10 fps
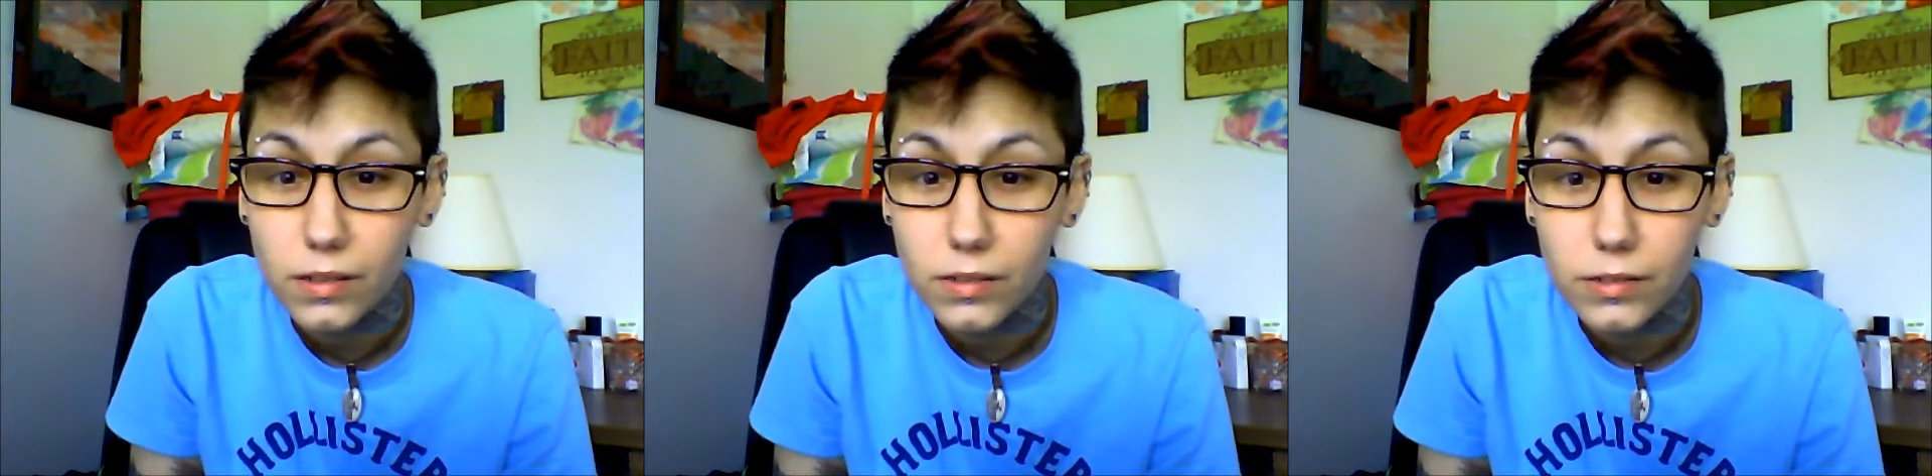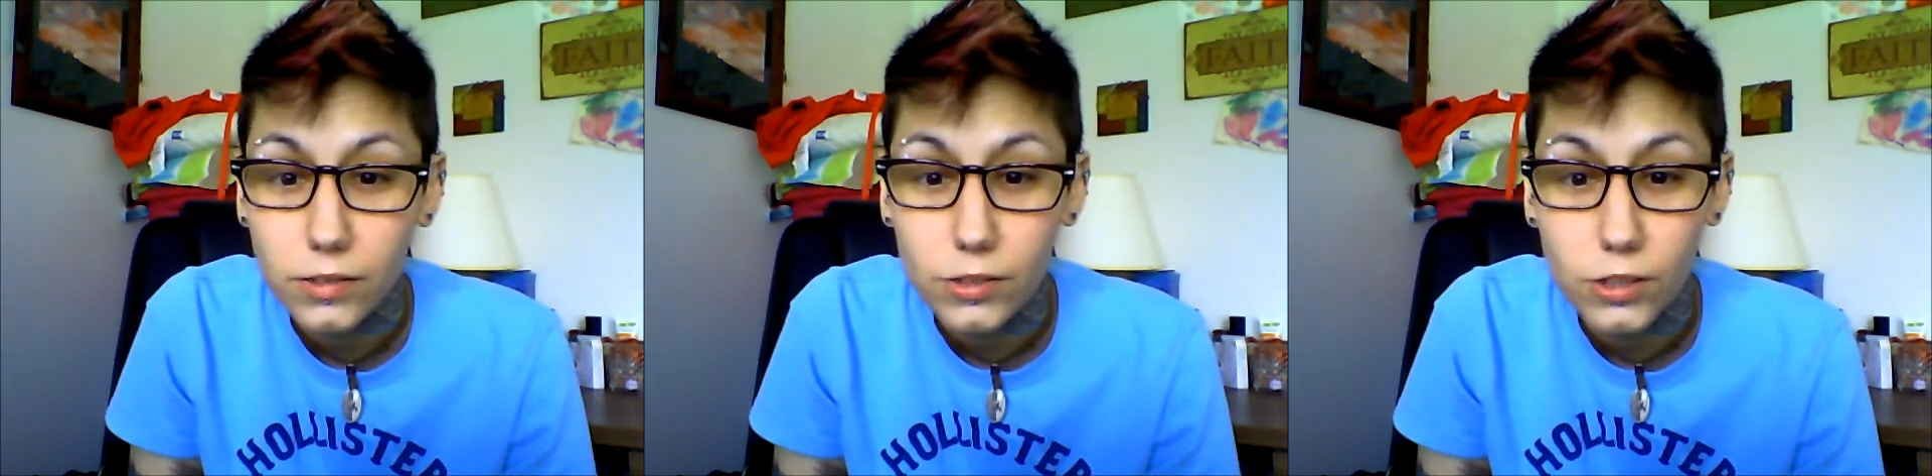
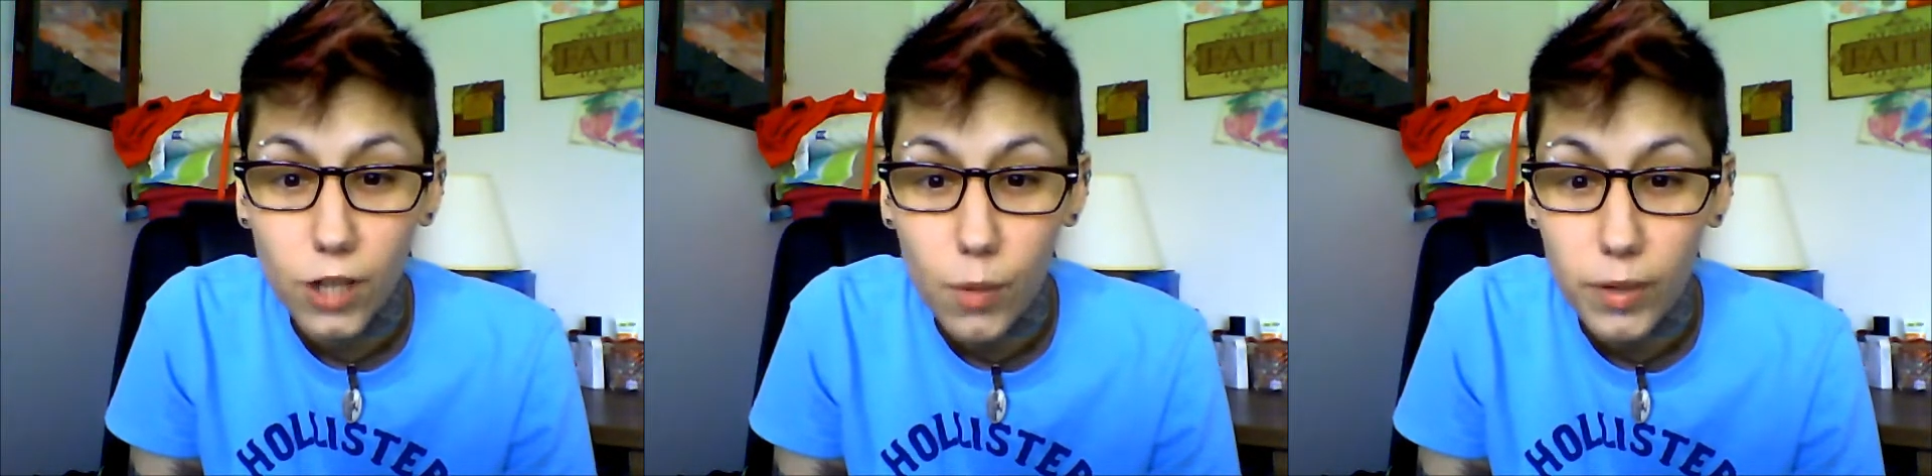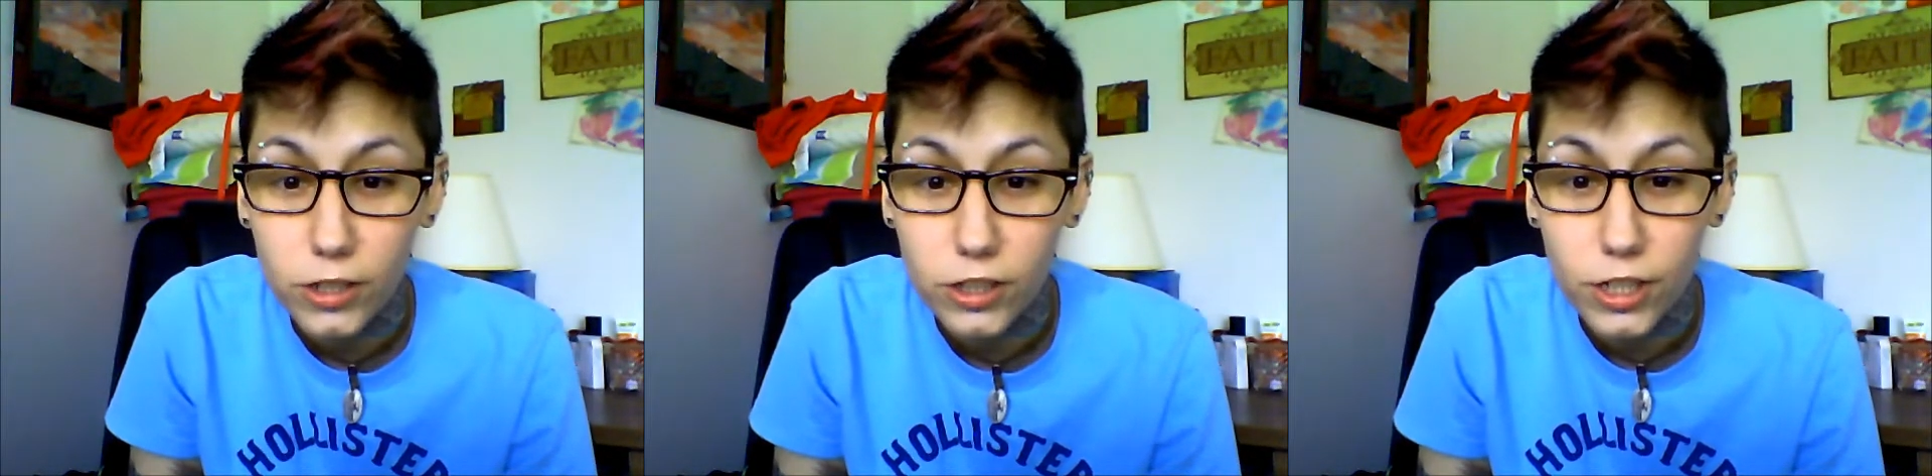So
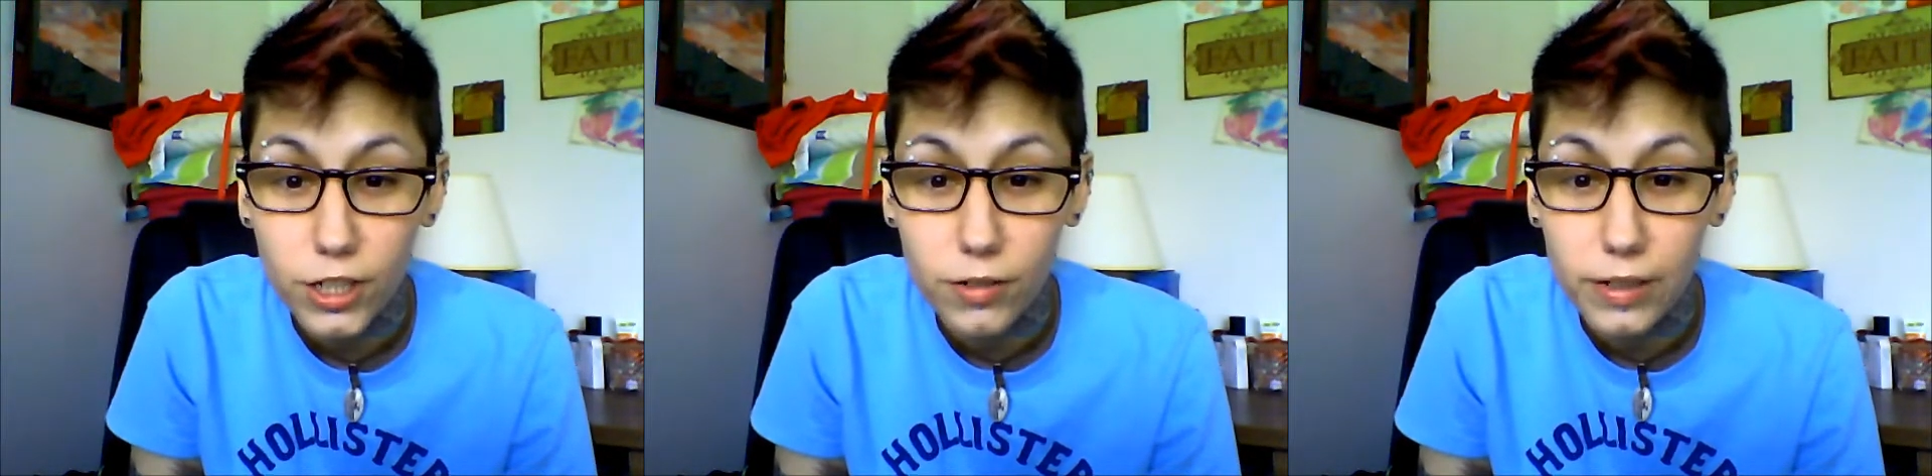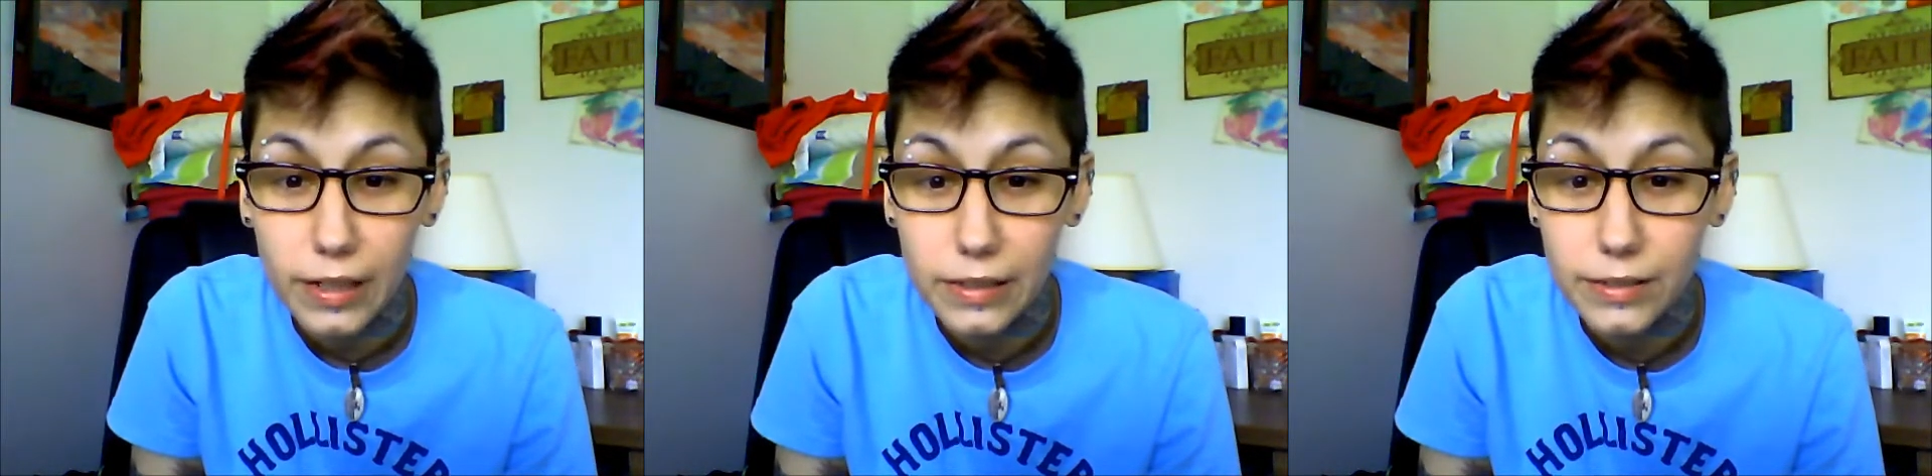much
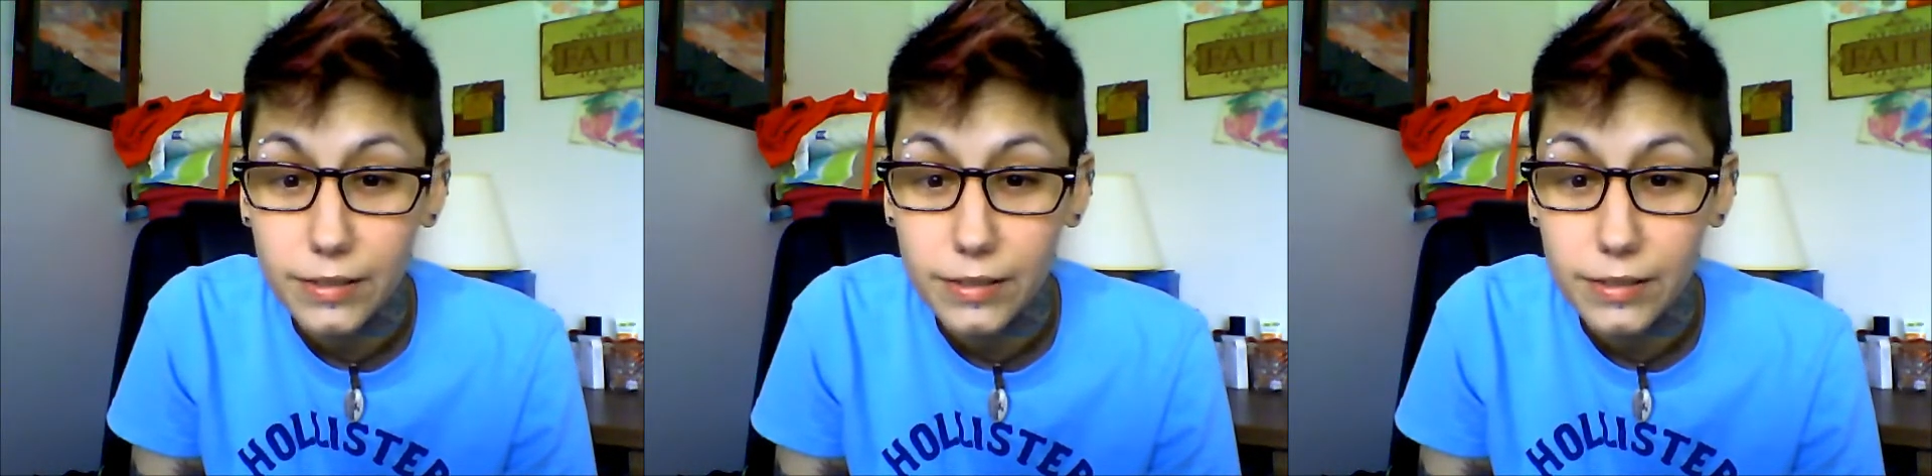cuteness.